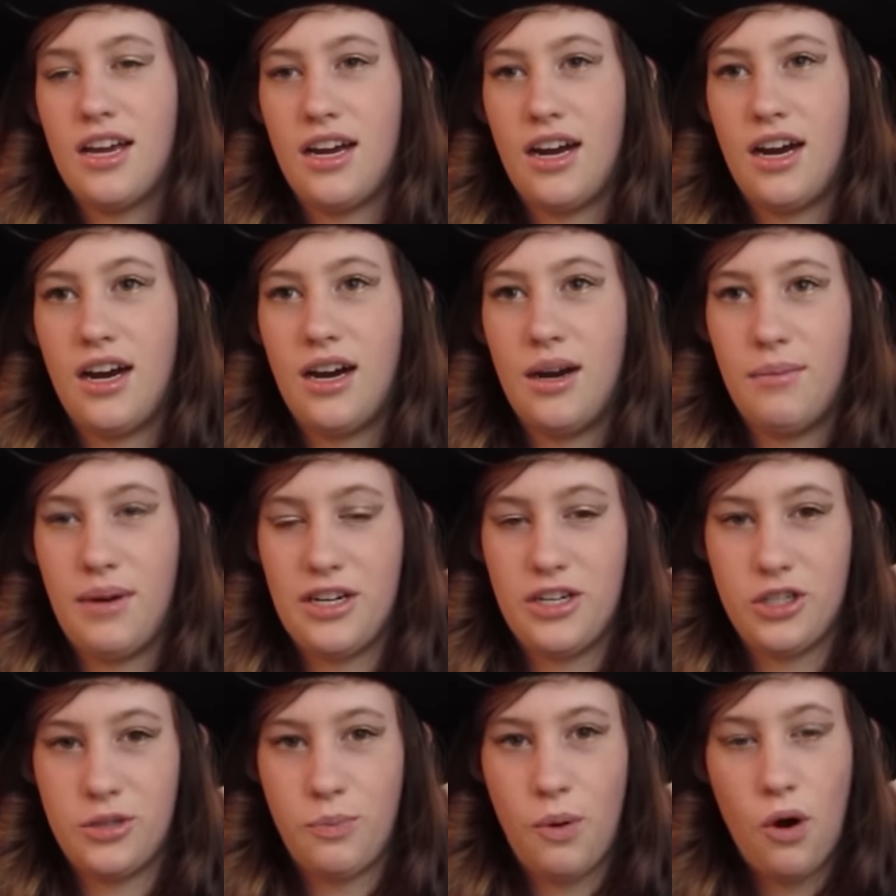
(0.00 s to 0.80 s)
I
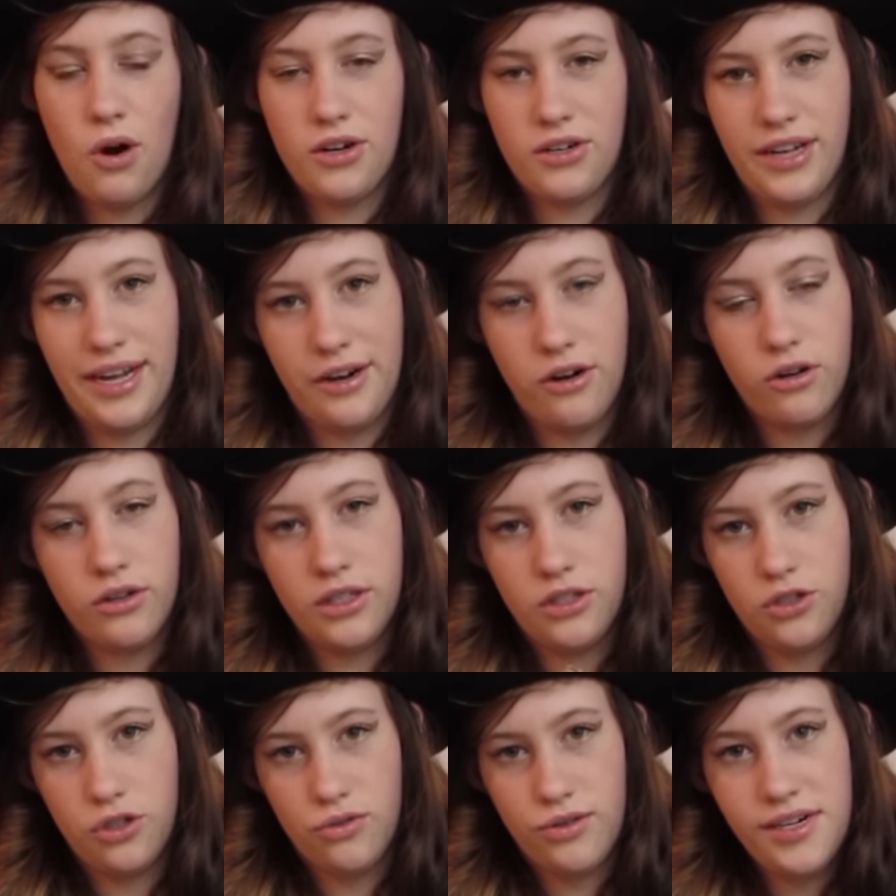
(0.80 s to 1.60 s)
just parked like on
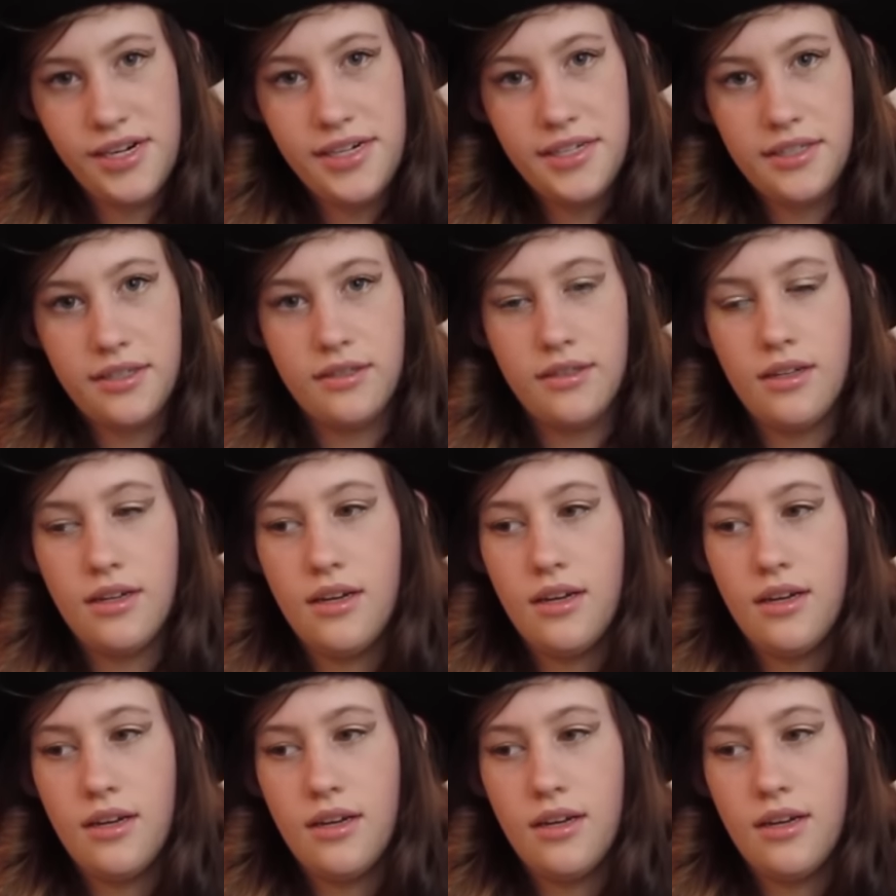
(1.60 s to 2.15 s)
the street.